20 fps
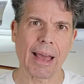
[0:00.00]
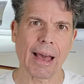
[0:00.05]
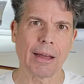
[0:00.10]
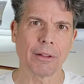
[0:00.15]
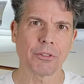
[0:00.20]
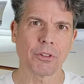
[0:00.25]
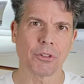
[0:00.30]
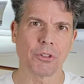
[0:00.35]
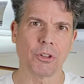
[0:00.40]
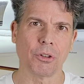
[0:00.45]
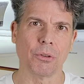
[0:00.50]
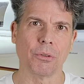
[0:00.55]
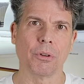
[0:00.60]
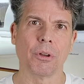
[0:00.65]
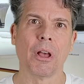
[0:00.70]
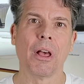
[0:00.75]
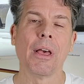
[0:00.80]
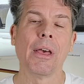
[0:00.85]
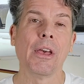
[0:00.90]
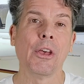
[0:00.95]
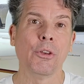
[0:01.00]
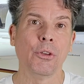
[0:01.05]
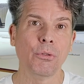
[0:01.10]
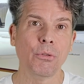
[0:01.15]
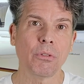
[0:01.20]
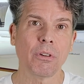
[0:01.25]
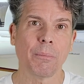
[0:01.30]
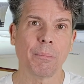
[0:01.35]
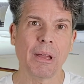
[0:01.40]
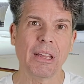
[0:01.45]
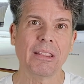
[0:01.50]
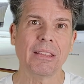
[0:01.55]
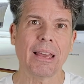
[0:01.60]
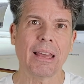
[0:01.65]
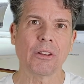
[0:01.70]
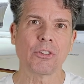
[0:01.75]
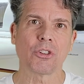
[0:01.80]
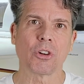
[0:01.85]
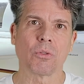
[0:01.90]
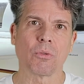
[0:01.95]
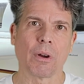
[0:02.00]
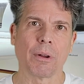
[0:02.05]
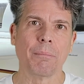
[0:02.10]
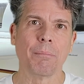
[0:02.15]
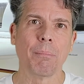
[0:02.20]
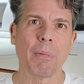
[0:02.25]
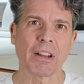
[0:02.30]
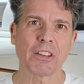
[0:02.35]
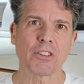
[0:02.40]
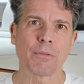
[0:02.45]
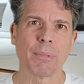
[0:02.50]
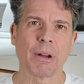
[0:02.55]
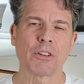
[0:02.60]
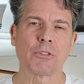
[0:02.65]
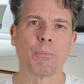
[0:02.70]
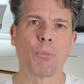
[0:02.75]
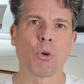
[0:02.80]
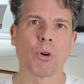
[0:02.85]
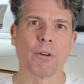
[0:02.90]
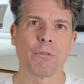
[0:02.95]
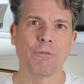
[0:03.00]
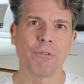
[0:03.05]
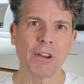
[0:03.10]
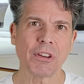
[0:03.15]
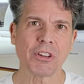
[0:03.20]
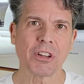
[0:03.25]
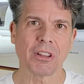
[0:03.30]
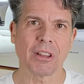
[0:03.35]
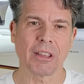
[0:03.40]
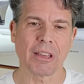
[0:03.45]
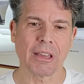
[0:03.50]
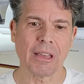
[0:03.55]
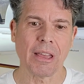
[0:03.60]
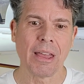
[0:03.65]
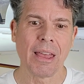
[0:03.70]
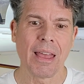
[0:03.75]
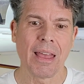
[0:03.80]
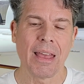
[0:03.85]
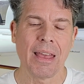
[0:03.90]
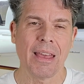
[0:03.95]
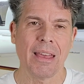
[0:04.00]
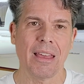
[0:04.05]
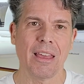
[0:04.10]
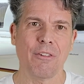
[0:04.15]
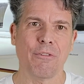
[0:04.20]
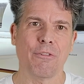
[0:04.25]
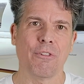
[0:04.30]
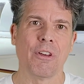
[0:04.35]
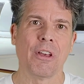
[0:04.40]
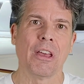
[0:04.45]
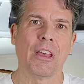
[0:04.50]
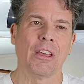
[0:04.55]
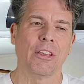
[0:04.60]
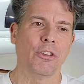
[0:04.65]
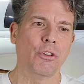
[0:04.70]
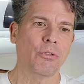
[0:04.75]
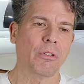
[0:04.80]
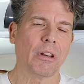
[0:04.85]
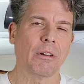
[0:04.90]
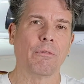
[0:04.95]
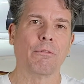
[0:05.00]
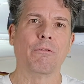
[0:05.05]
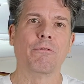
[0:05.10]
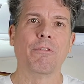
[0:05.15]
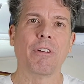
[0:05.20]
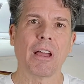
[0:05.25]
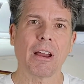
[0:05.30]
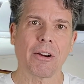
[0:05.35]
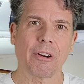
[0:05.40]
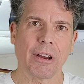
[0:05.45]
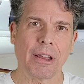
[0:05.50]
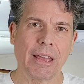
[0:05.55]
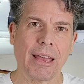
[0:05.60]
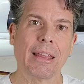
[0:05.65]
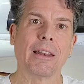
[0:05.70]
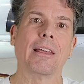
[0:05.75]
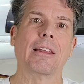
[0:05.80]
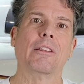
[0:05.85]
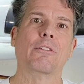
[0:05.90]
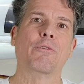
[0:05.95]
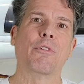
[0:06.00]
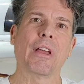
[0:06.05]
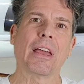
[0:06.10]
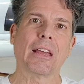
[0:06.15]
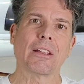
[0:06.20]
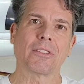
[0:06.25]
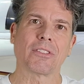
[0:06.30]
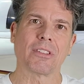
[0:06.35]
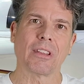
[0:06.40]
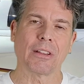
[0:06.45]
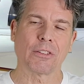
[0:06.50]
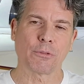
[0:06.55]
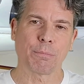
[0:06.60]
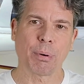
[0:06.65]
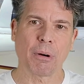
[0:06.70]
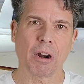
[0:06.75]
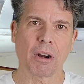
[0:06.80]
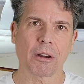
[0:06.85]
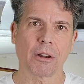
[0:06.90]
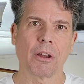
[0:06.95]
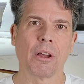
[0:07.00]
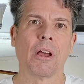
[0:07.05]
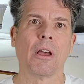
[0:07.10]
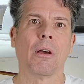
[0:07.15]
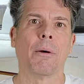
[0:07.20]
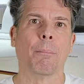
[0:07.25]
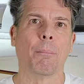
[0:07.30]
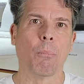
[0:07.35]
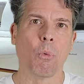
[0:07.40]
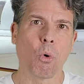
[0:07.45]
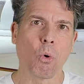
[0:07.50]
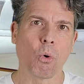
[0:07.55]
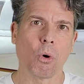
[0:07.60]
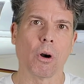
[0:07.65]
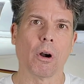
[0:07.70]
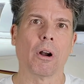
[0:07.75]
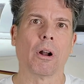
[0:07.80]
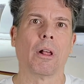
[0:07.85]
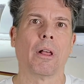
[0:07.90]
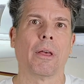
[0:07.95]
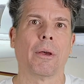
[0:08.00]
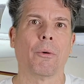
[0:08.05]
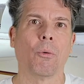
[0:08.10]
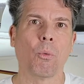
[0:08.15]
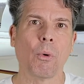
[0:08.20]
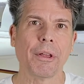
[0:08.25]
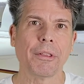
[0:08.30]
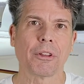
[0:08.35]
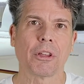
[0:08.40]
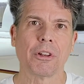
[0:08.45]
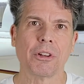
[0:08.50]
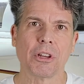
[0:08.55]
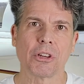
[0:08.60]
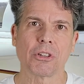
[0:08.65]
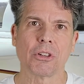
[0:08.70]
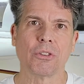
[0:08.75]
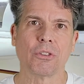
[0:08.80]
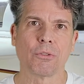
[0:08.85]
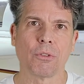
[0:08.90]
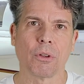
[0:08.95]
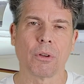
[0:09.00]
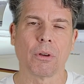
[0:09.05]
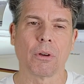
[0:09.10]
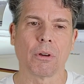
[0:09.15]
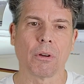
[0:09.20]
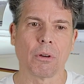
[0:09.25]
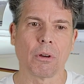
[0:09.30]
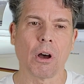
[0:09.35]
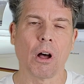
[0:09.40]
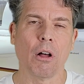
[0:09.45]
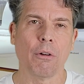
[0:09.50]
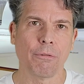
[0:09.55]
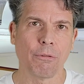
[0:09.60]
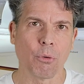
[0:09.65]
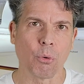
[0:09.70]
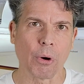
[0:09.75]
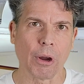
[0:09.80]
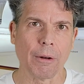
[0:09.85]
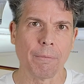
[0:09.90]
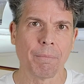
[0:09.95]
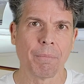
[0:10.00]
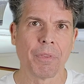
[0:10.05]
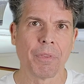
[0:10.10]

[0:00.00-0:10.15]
altitude. You can make the engine run much, much more efficiently if you can vary and advance that spark more when conditions call for it.